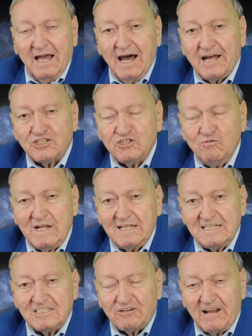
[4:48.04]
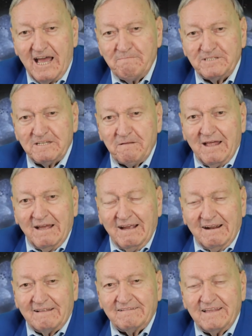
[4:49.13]
Arjuna describes
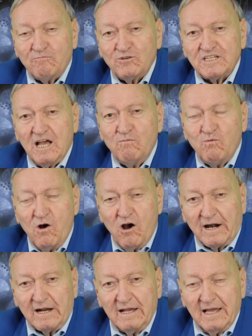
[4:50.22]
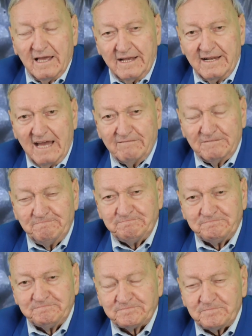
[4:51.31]
that there was a war in heaven.
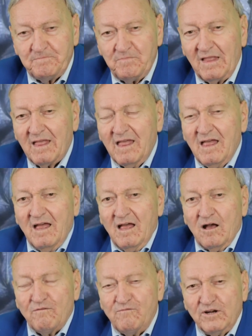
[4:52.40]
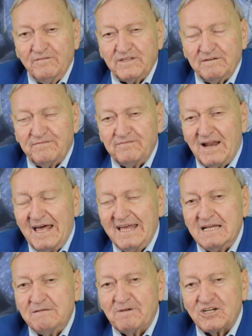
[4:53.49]
Of one of the
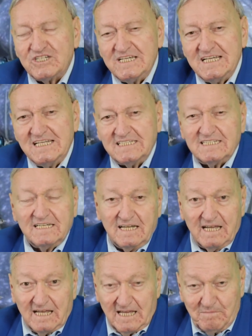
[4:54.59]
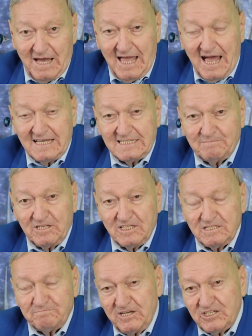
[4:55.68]
flying machines, in my eyes, another
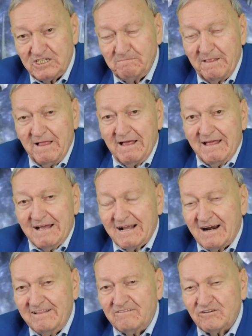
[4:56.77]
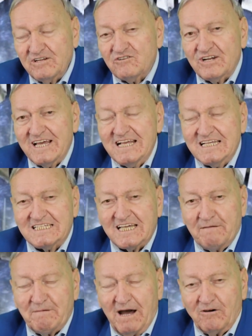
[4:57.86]
spaceship, glittering rays
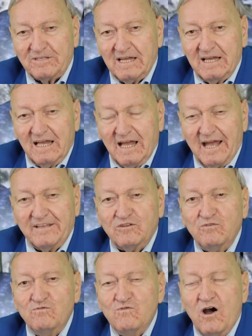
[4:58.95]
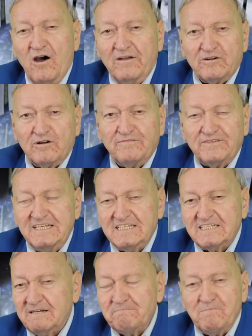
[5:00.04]
came out, and two other of
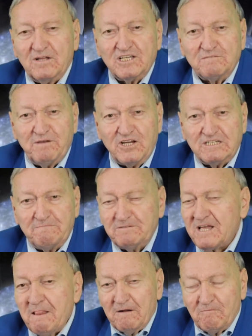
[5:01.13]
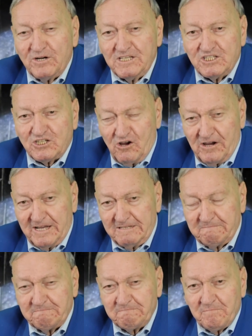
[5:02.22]
these uh, mother spaceships were destroyed.
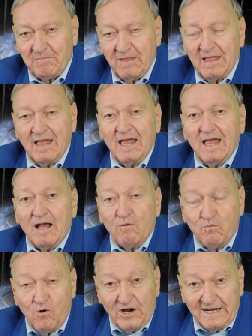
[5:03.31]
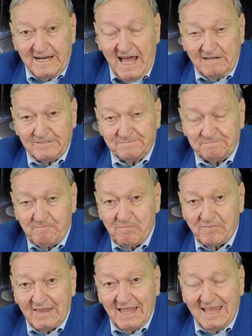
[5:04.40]
War in heaven.
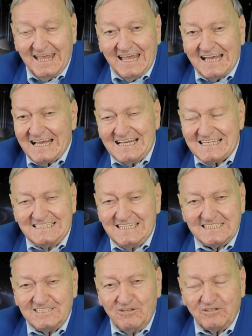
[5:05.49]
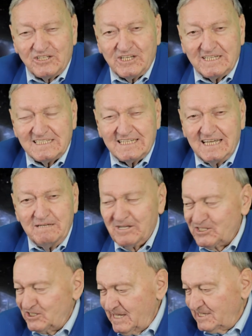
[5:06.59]
Is this not just
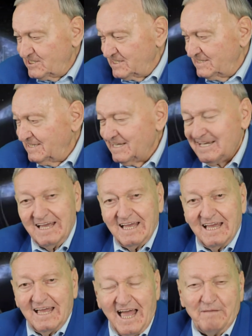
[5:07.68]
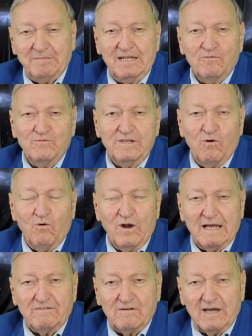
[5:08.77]
imagination? I mean, we all
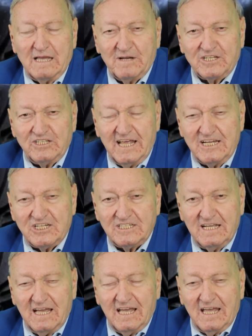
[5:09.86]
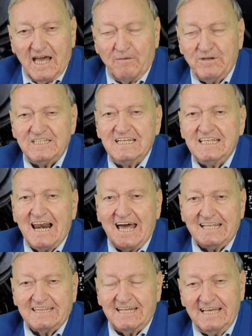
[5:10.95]
have our imagination, and we see the
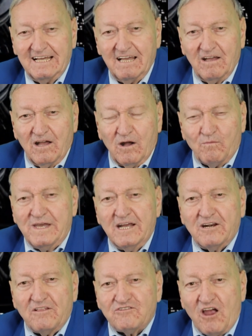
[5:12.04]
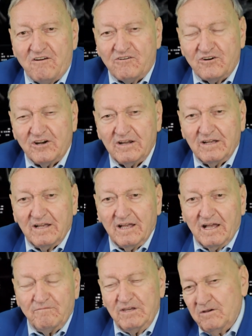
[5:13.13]
lightning, we hear the thunder,
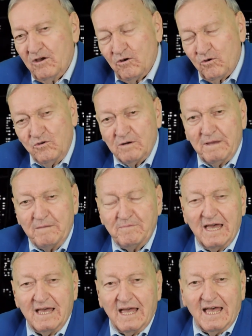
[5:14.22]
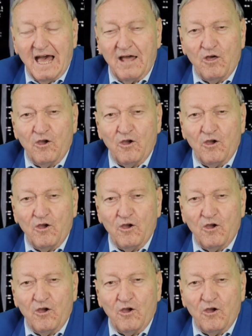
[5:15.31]
we hear maybe a, an